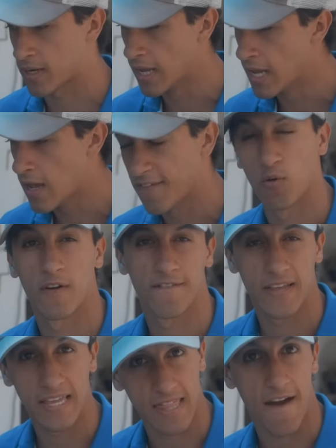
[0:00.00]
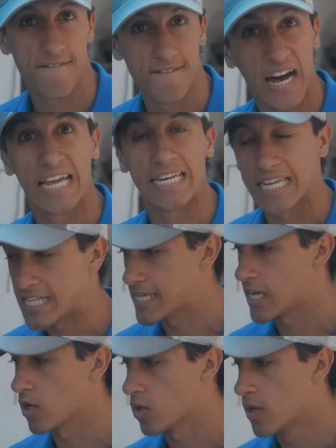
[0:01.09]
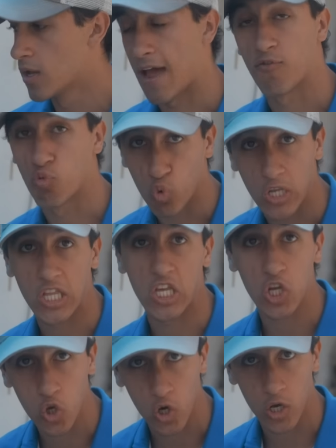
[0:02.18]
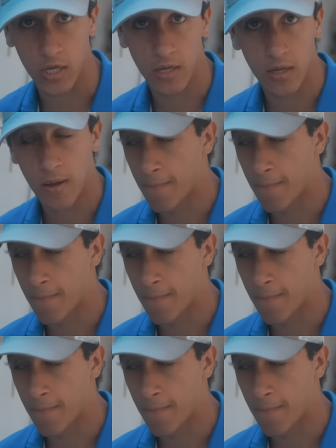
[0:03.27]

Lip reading: but if you want to get that fine detail and have really good